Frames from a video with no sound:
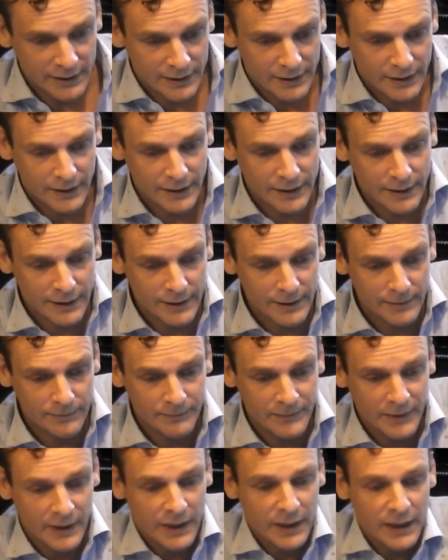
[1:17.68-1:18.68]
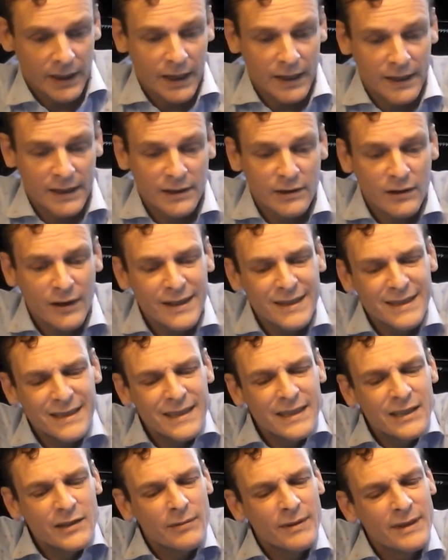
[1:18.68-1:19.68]
And in
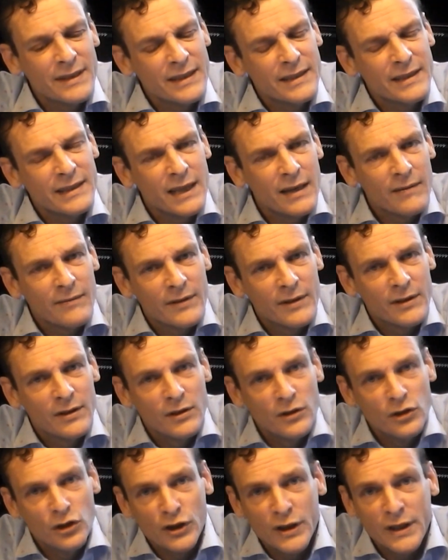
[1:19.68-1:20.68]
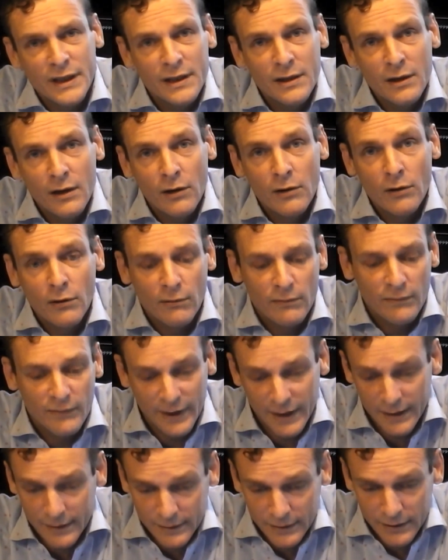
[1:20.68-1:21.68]
1927, Jeanne
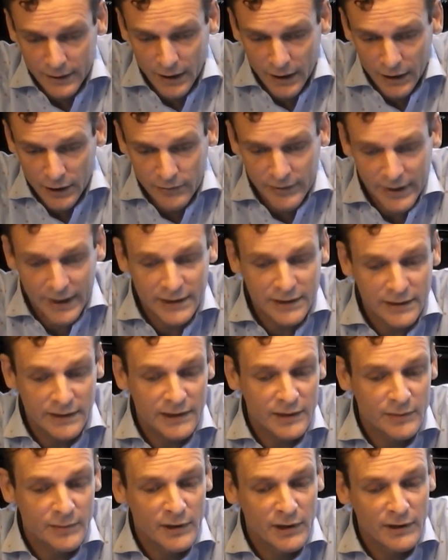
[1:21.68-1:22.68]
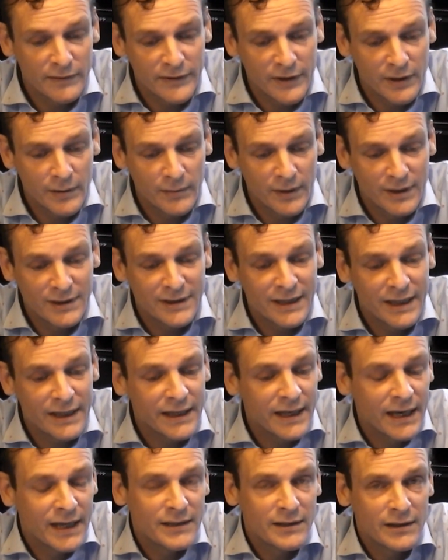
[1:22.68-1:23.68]
Lanvin created this perfume and
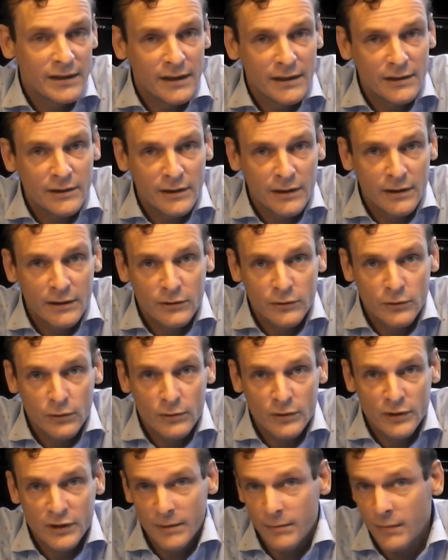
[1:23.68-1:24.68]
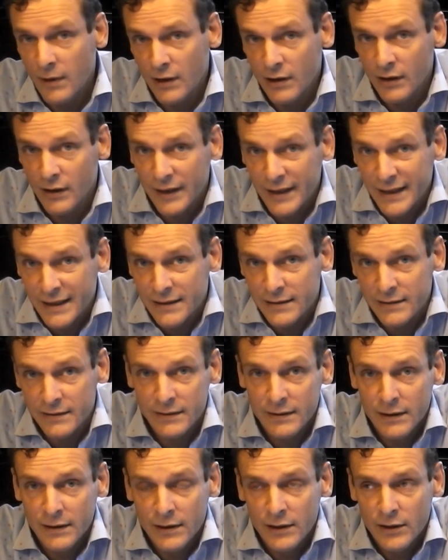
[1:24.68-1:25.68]
dedicated it to her daughter Marguerite,
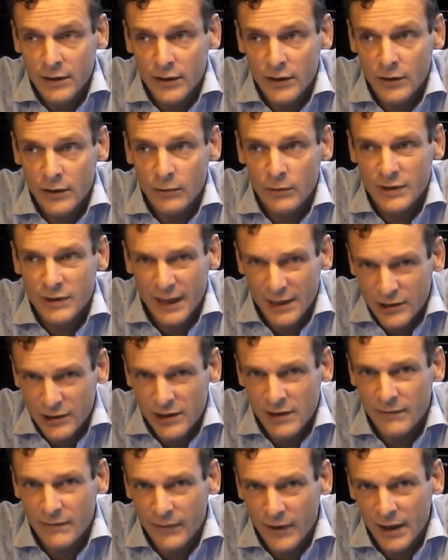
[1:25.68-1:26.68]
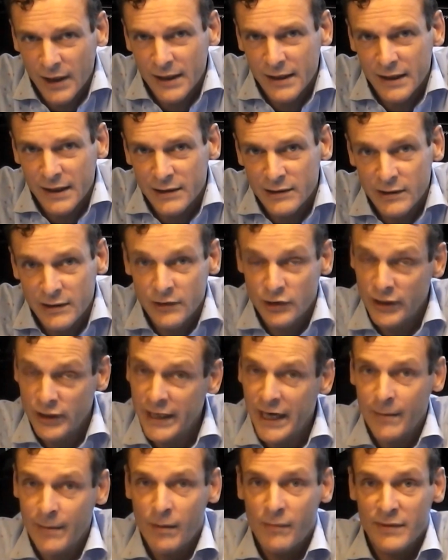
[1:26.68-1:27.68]
who was actually a violinist. And
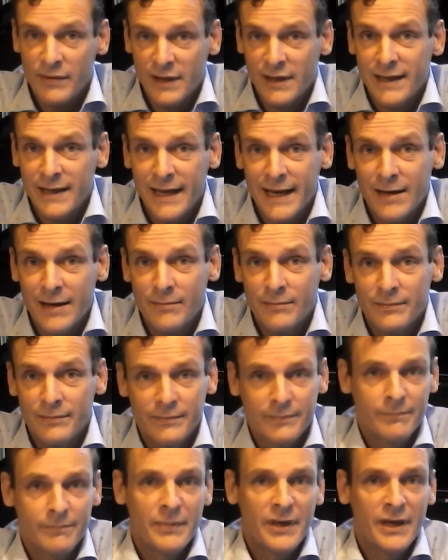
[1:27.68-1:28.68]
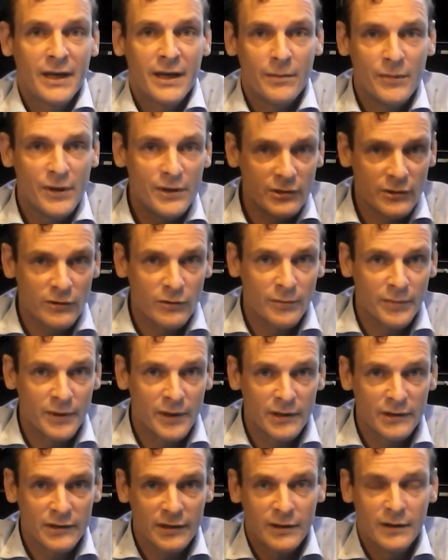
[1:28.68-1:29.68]
she came up with the name, being a musical
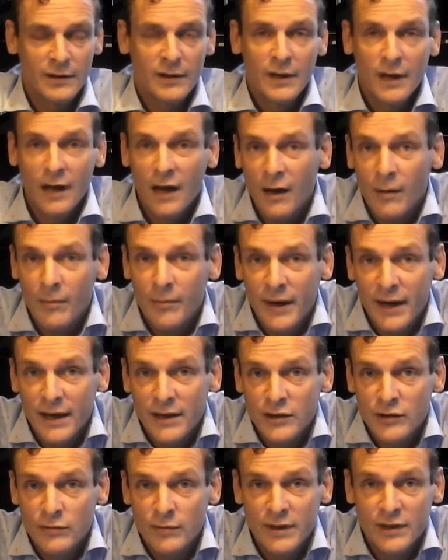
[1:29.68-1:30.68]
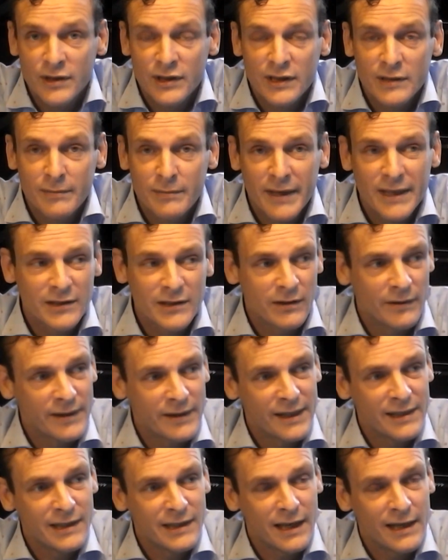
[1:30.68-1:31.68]
person, Arpege, which is based on
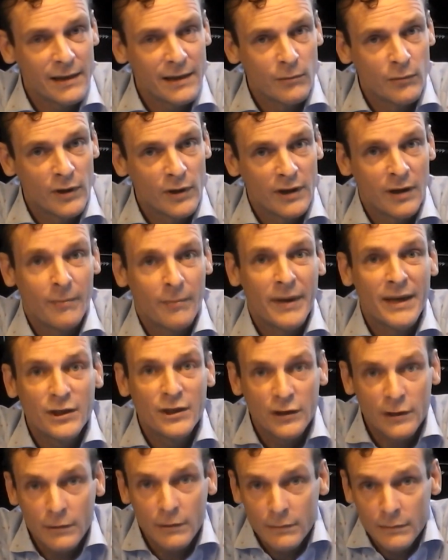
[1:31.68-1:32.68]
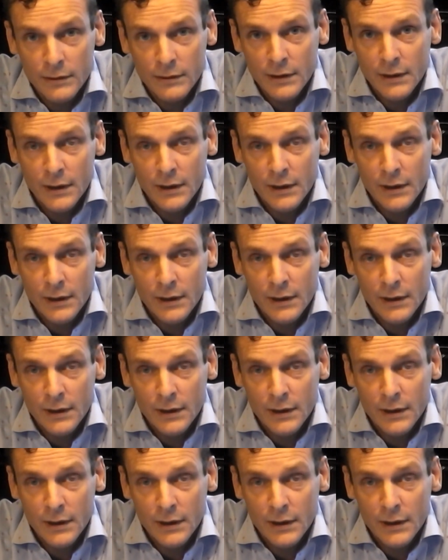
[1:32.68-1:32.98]
the Italian word arpeggio.